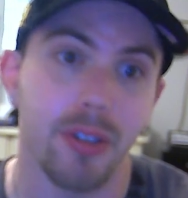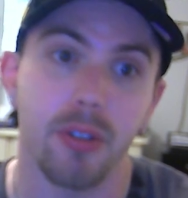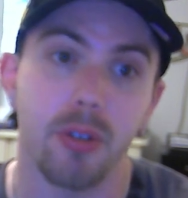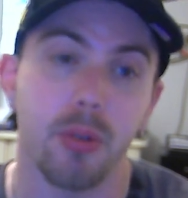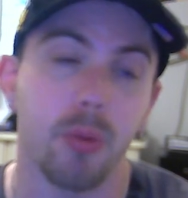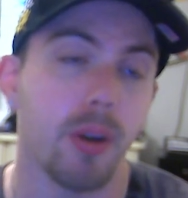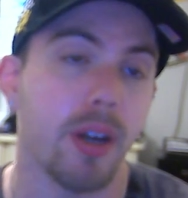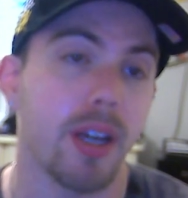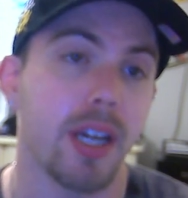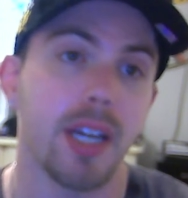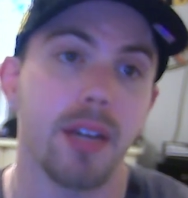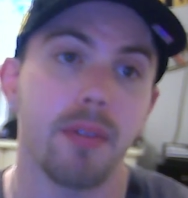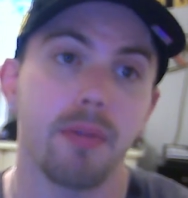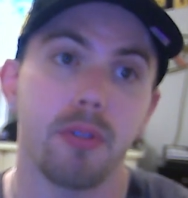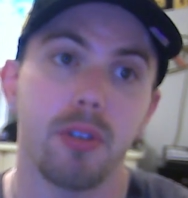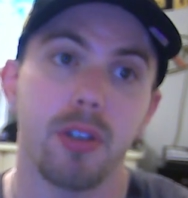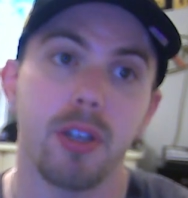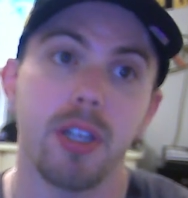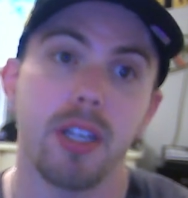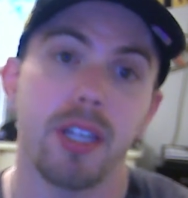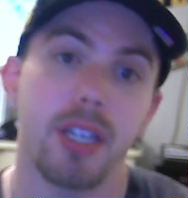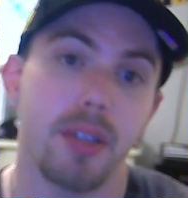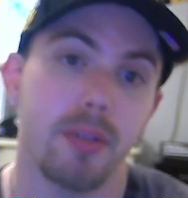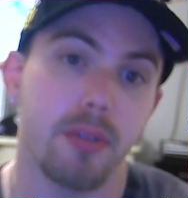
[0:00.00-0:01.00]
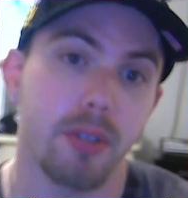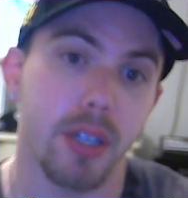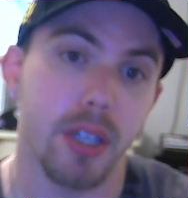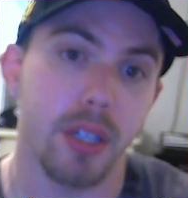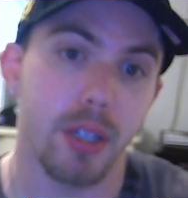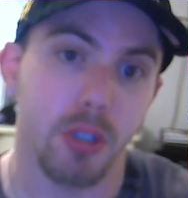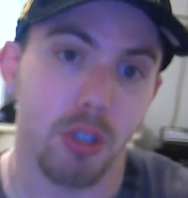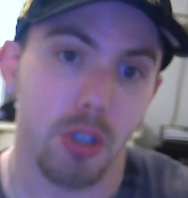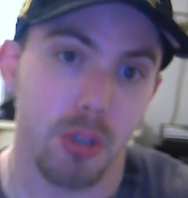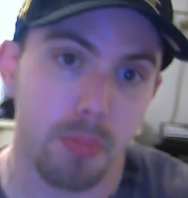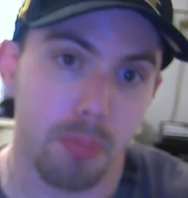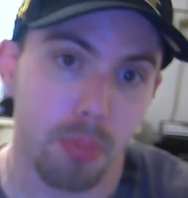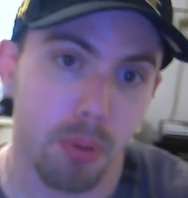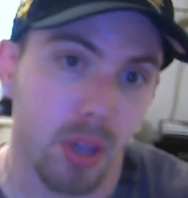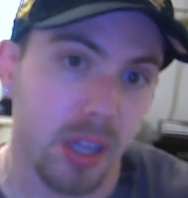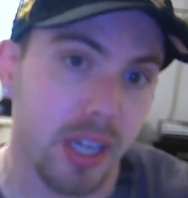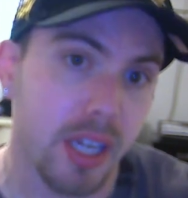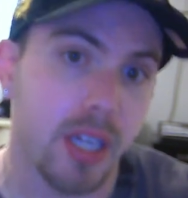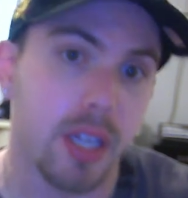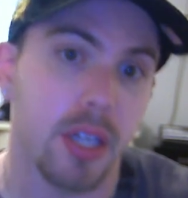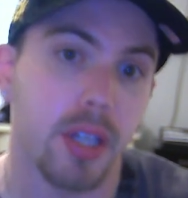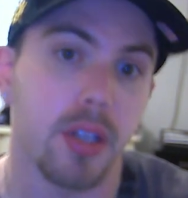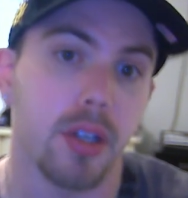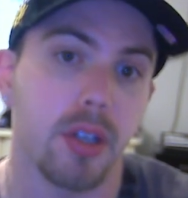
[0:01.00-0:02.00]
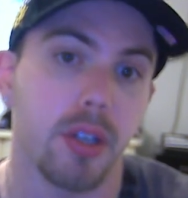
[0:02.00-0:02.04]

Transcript: Do I have to even explain it?